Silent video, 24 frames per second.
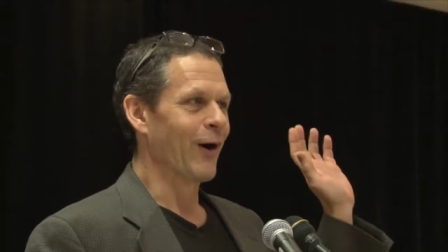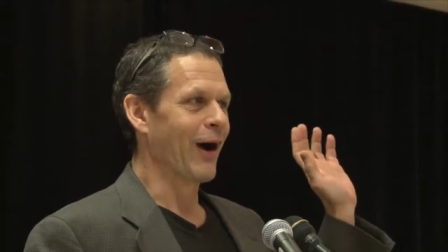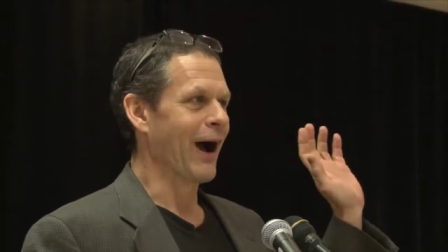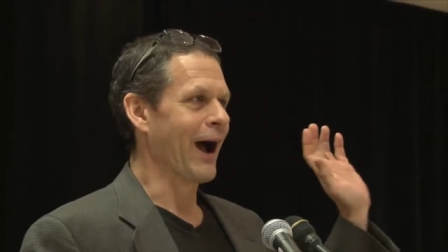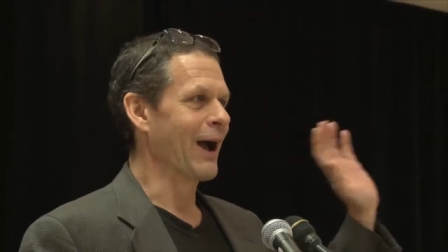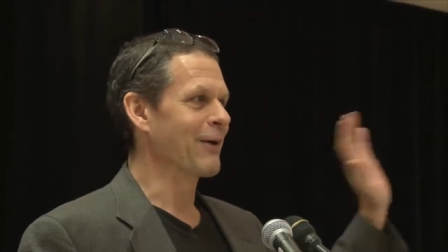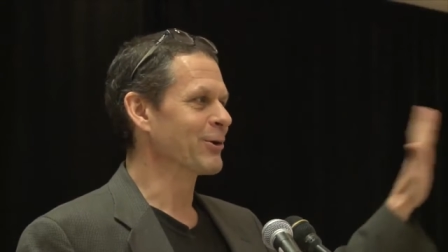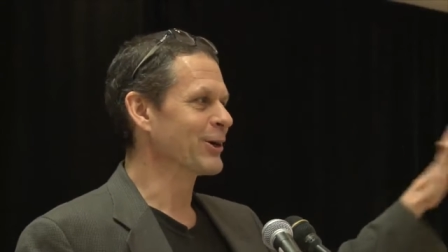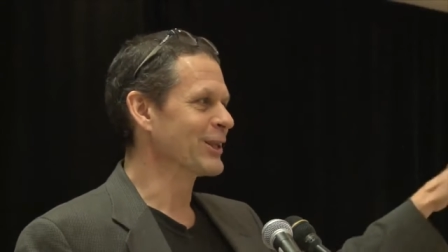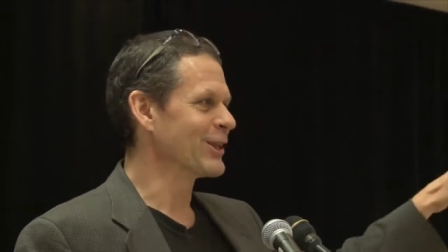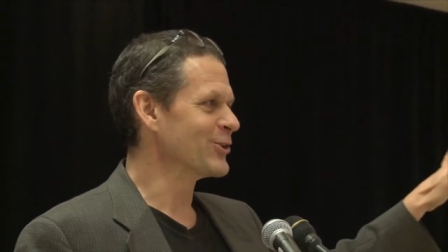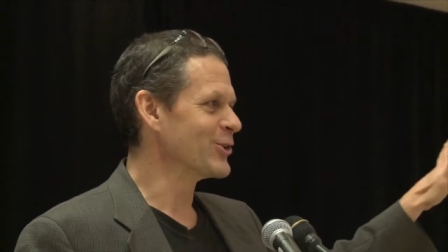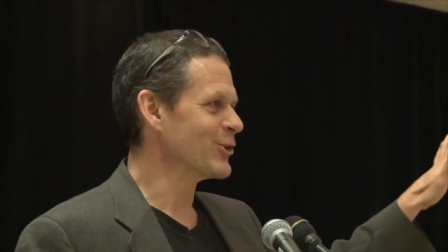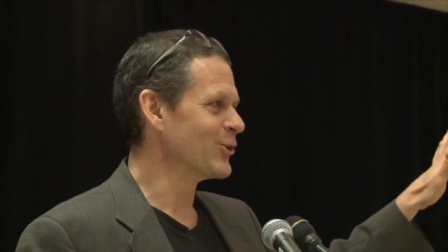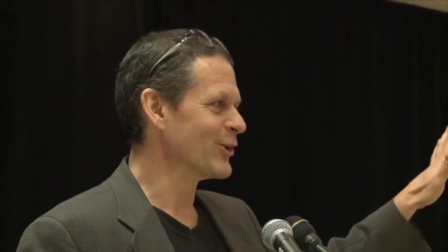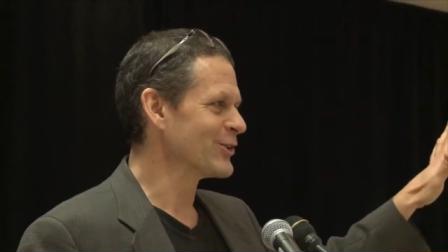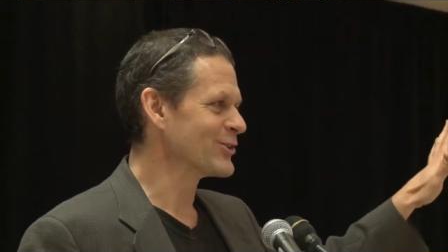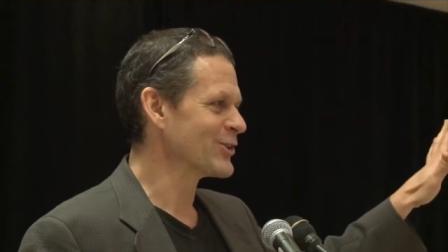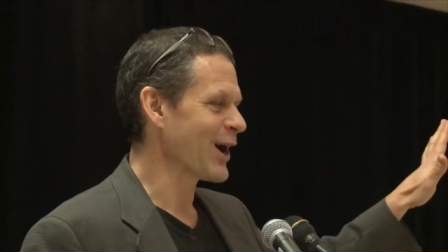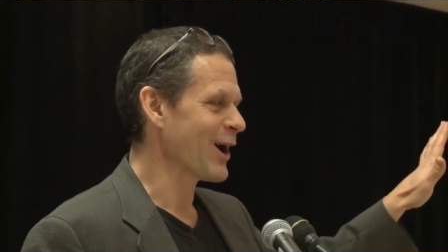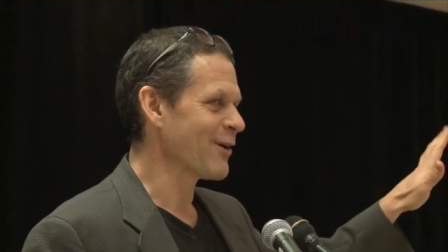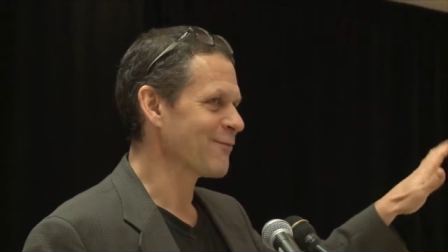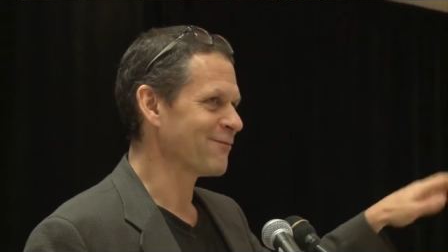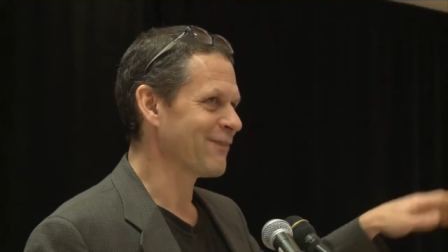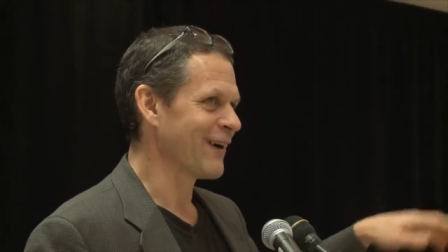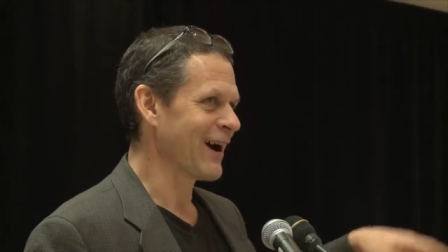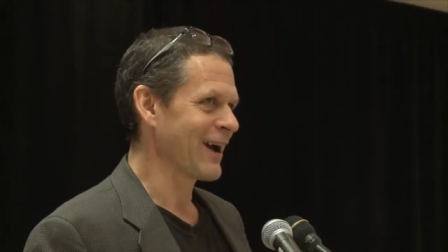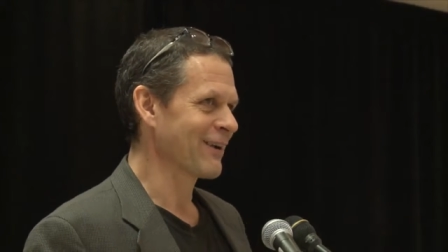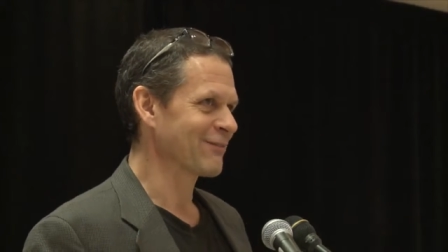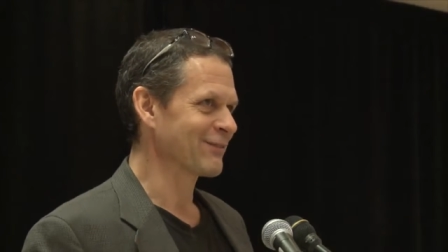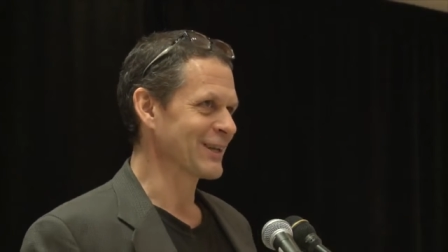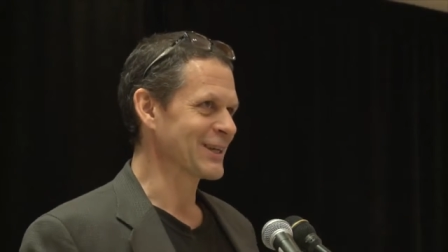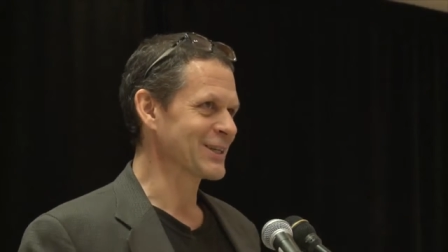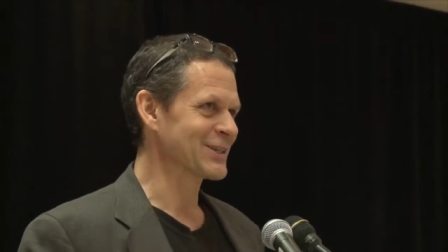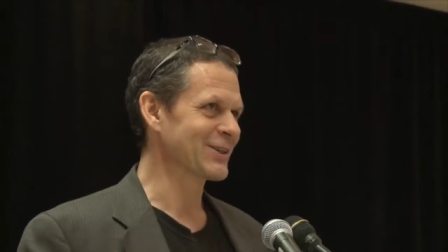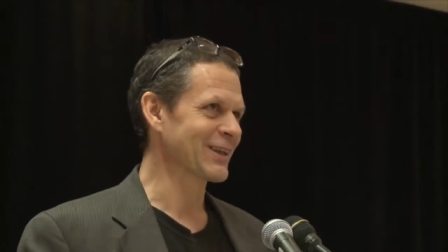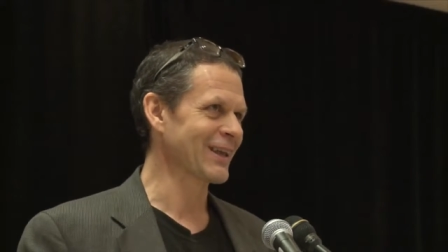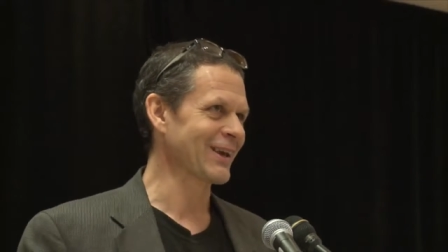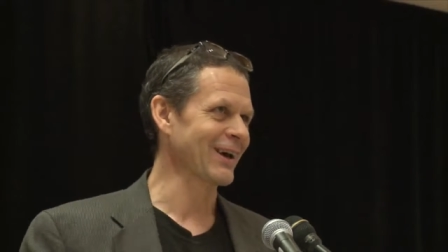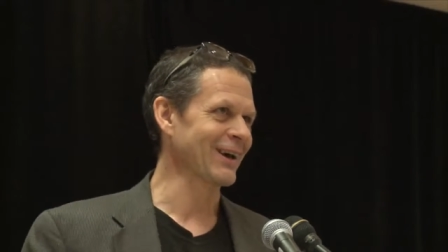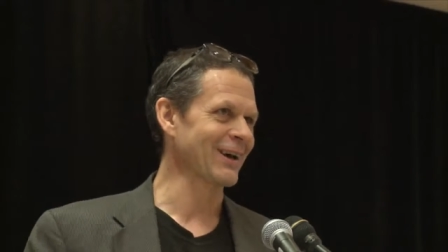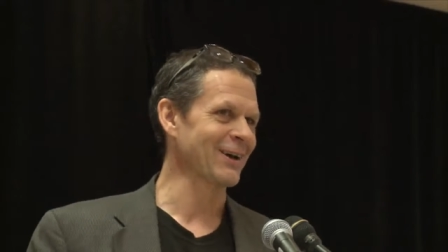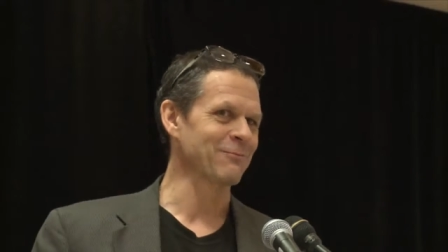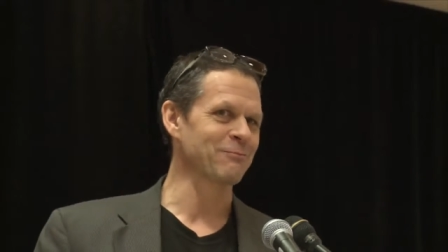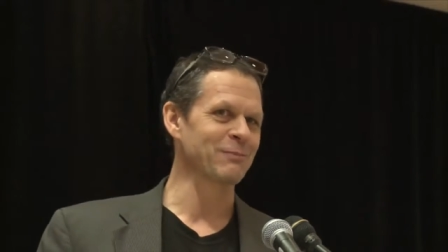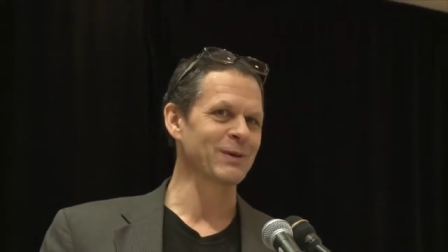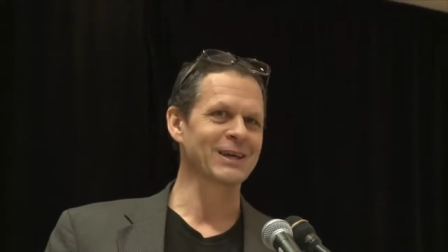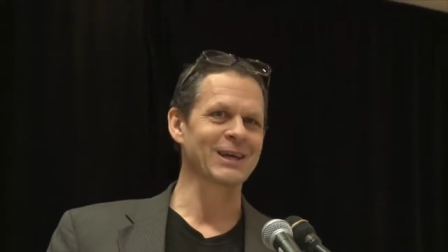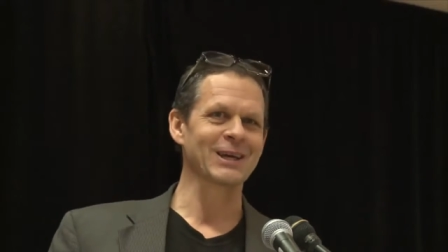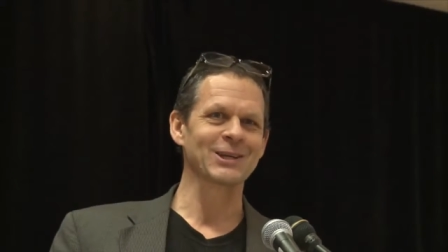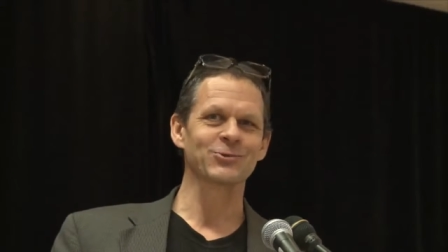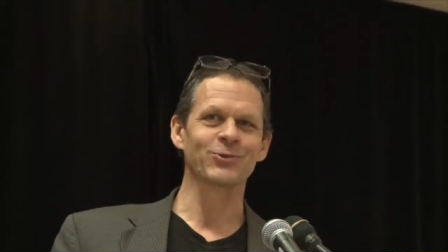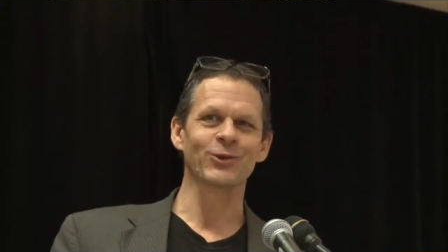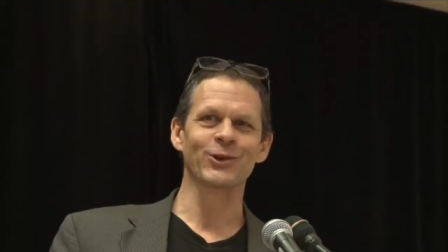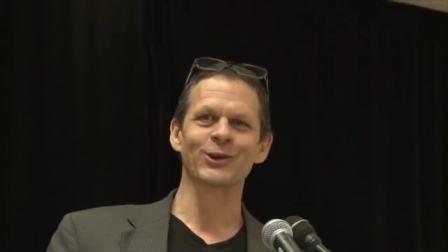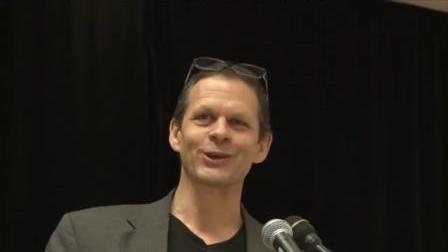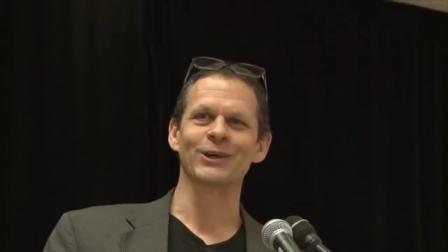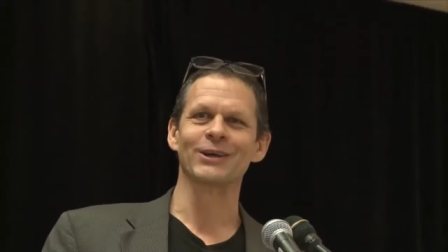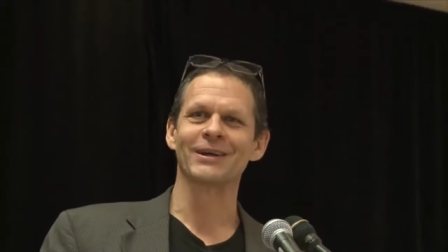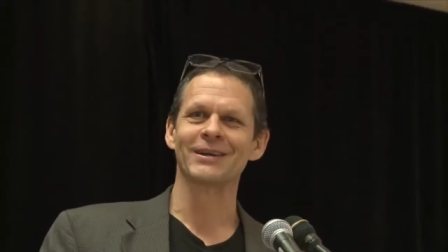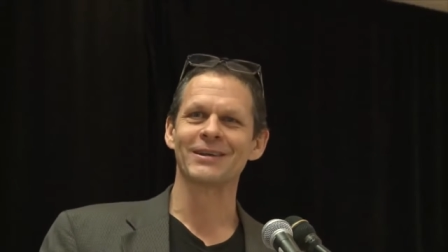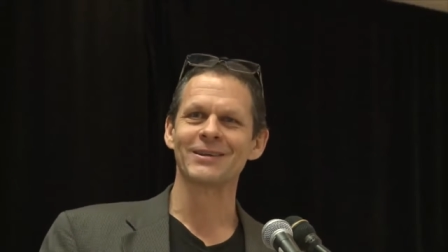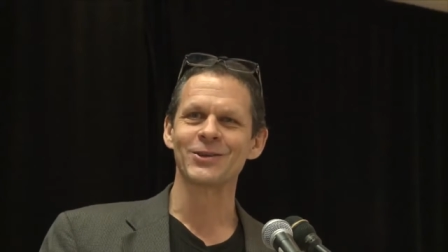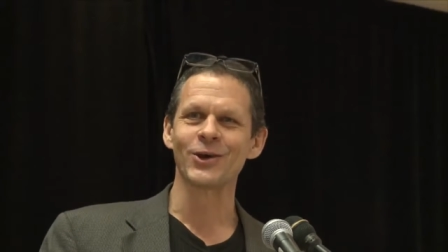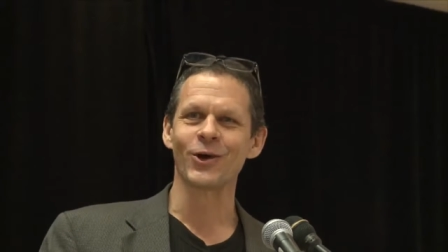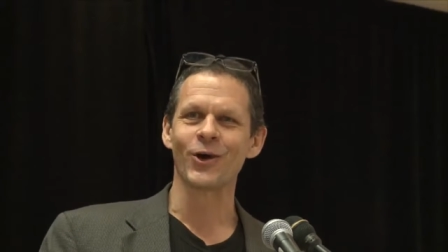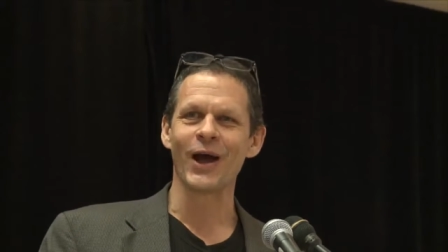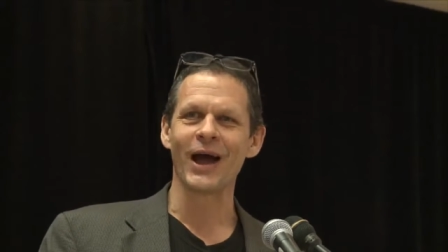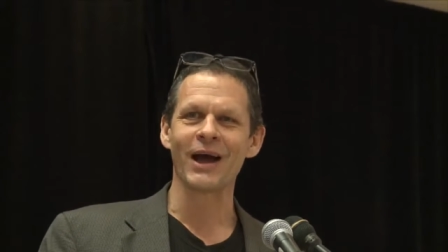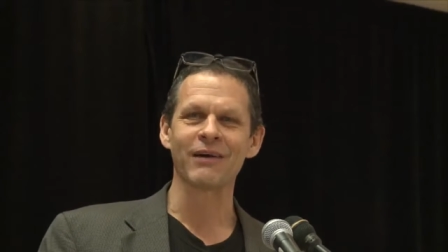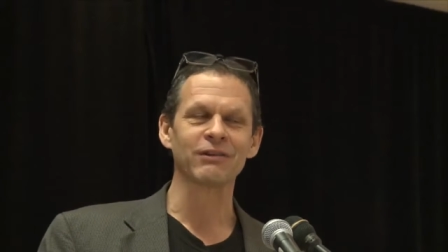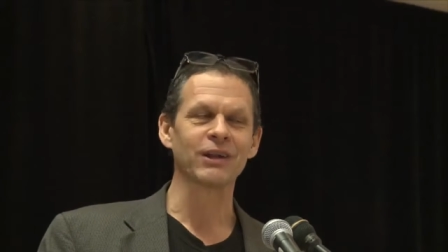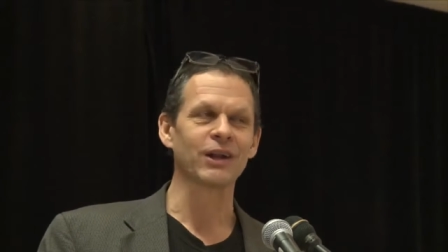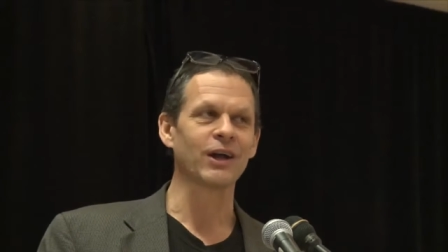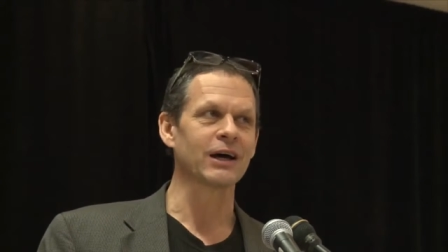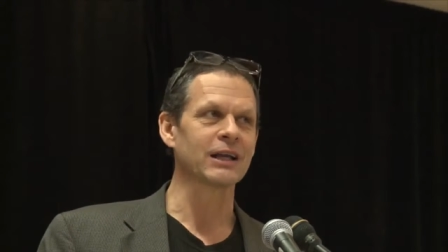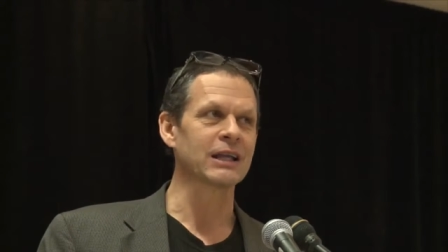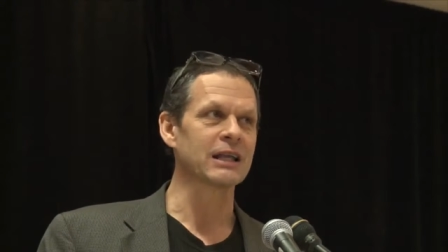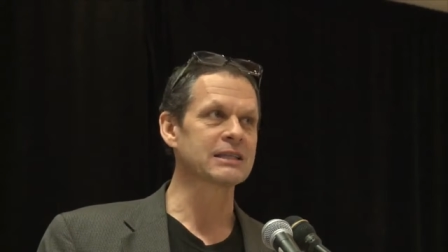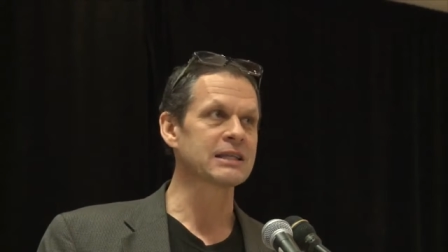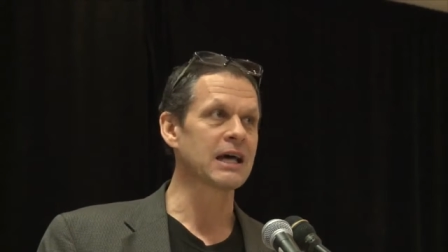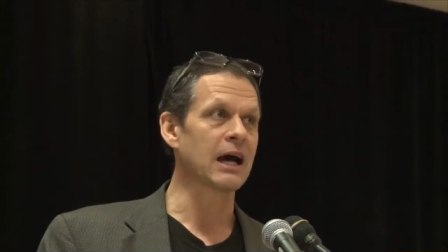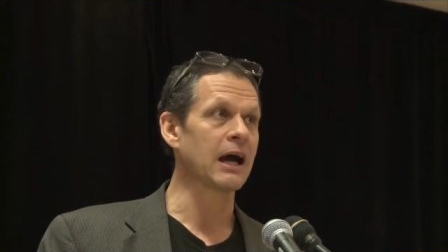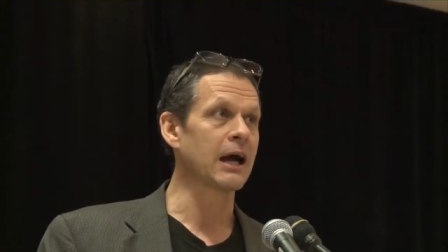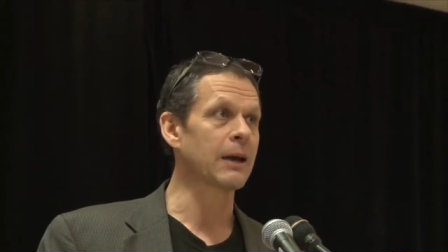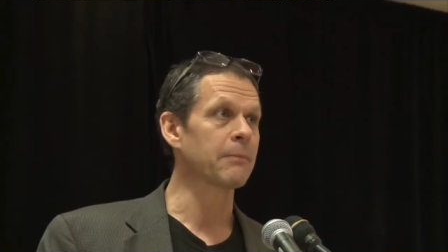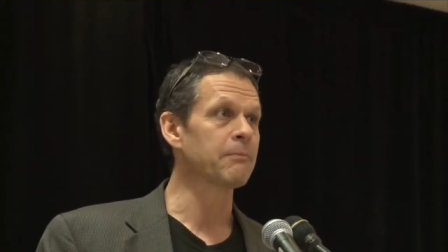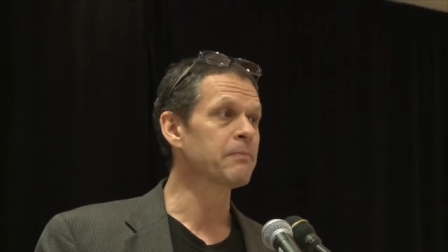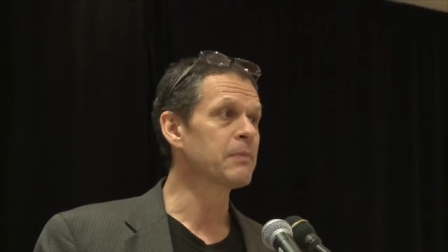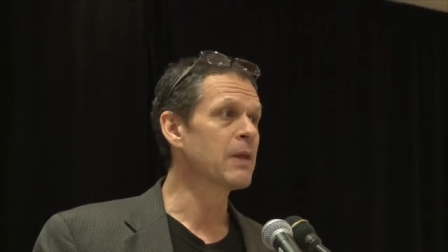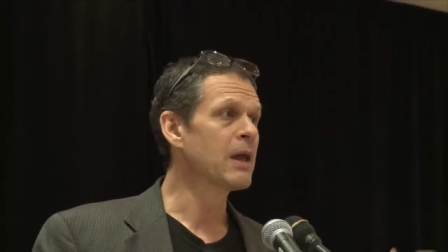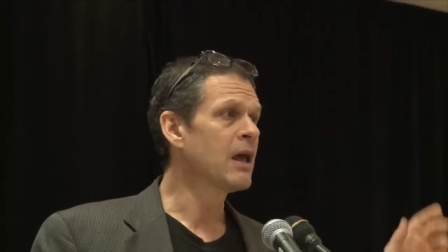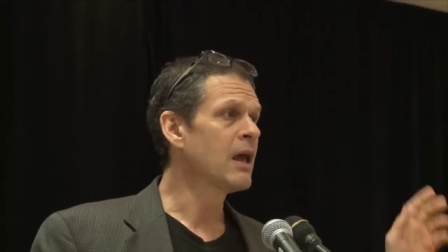I'm going to do a top five list uh, because we don't have a lot of time